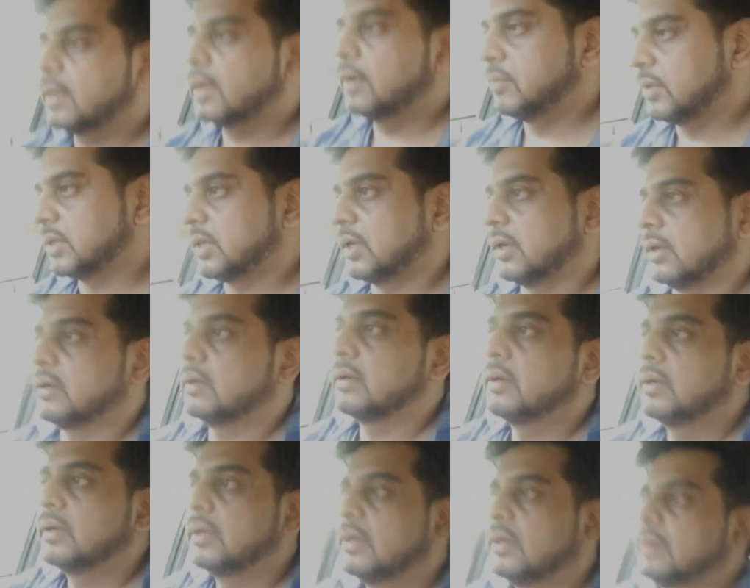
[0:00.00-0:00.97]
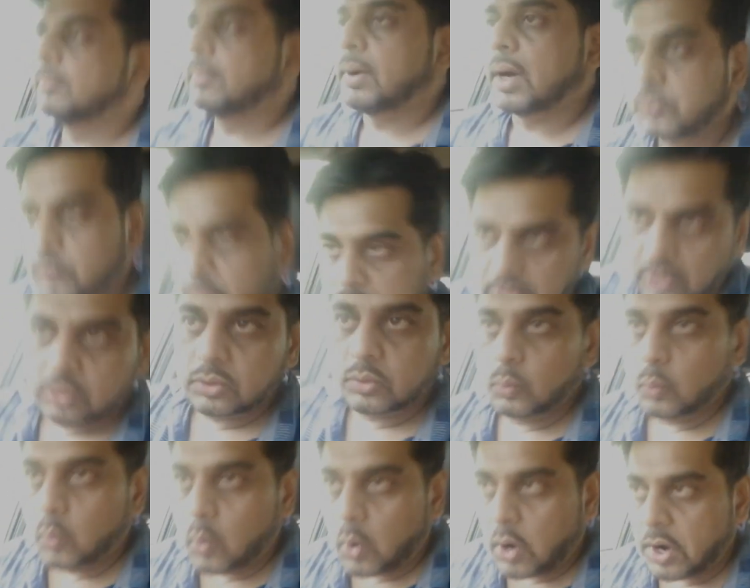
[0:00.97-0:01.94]
everything. But without
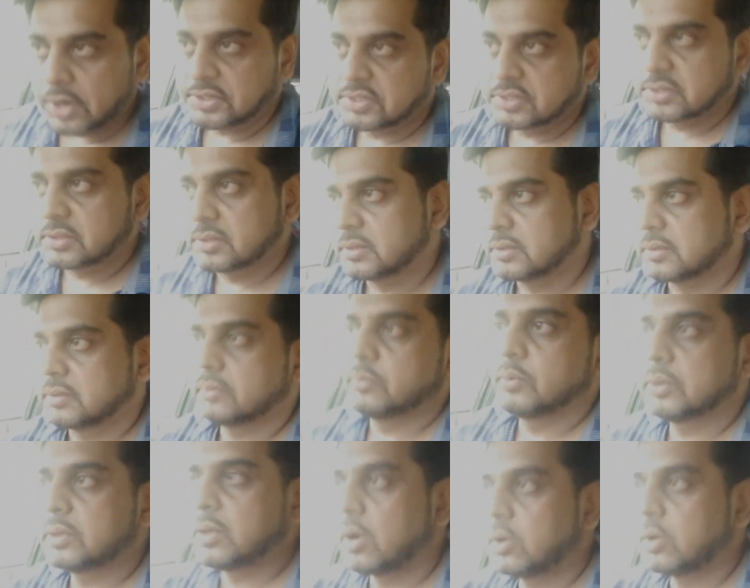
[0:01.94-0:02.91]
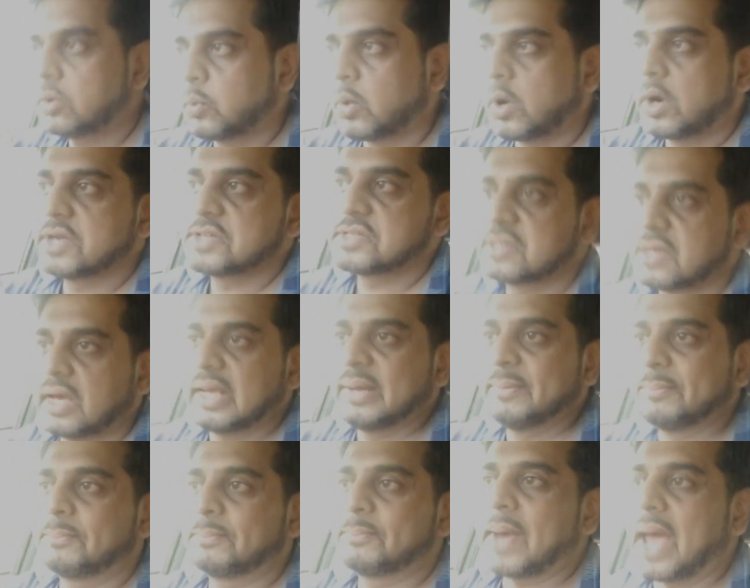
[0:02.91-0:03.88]
voice, the
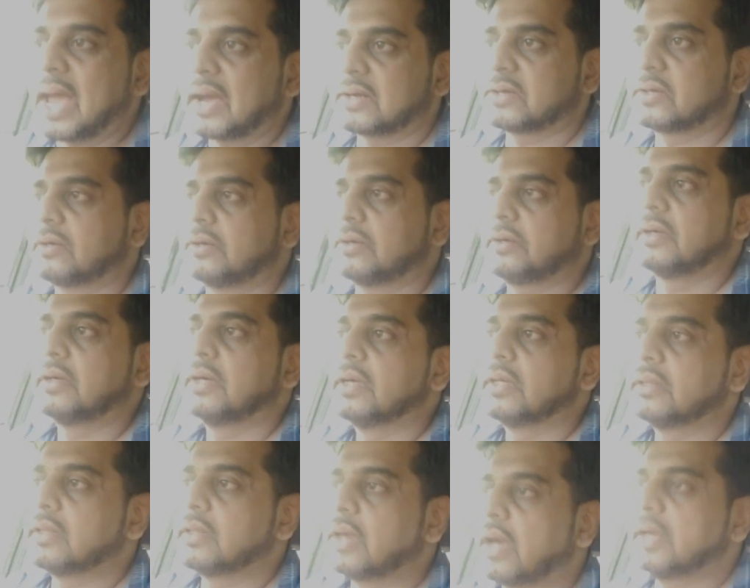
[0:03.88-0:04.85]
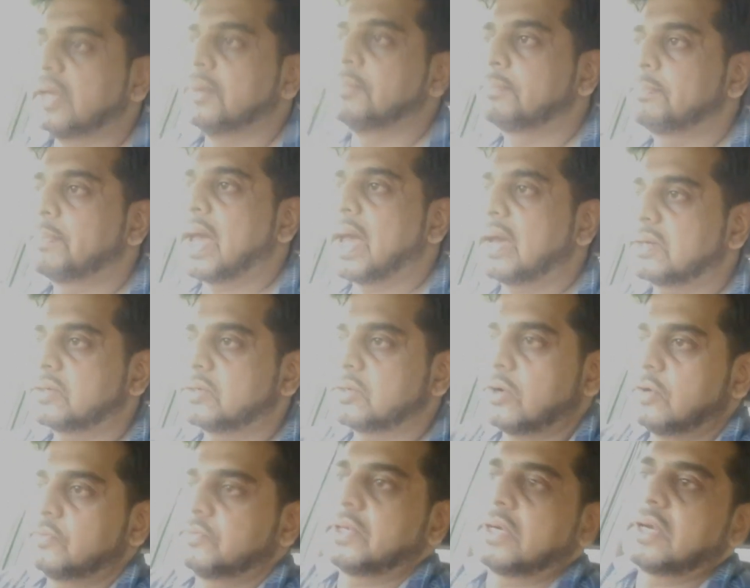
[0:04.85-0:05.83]

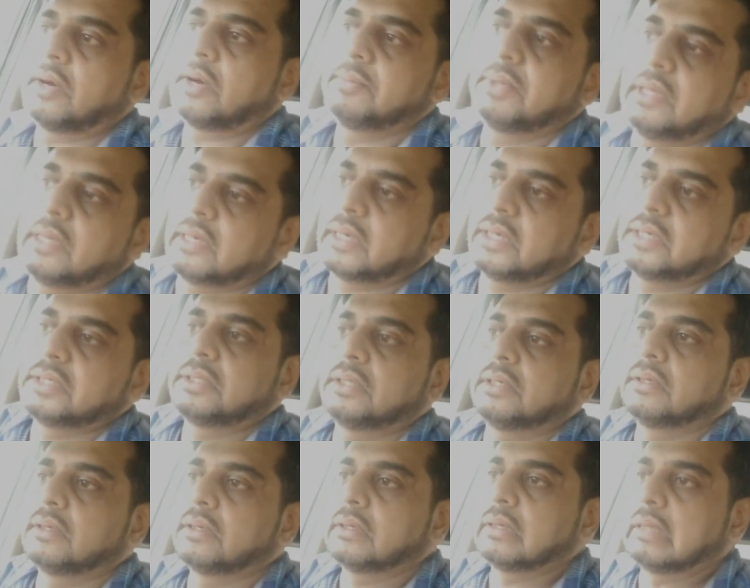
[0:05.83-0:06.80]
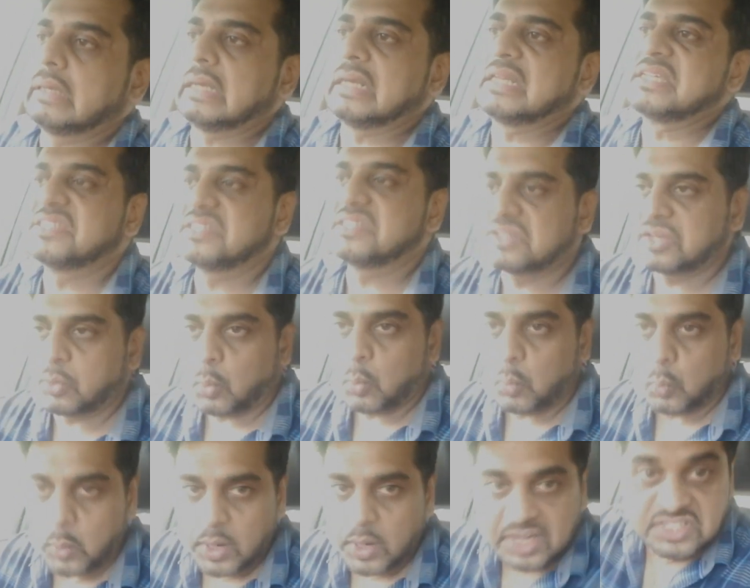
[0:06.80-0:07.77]
impact of the communication is
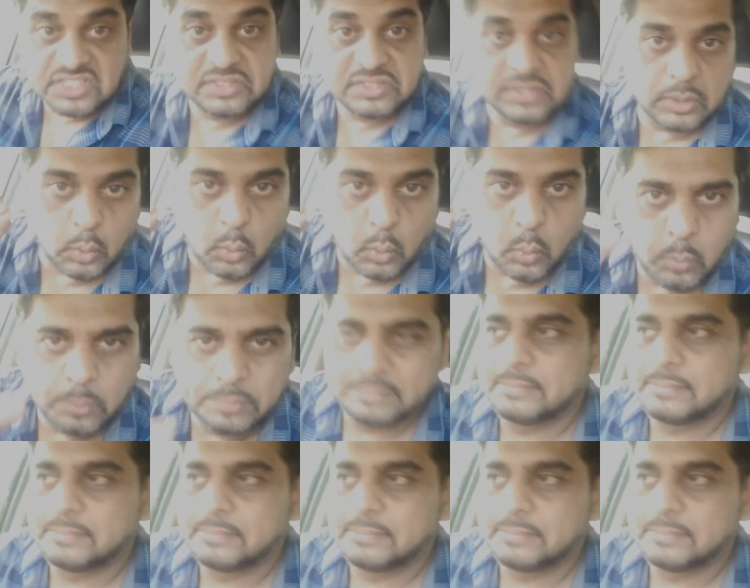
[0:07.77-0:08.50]
zero. It's zero.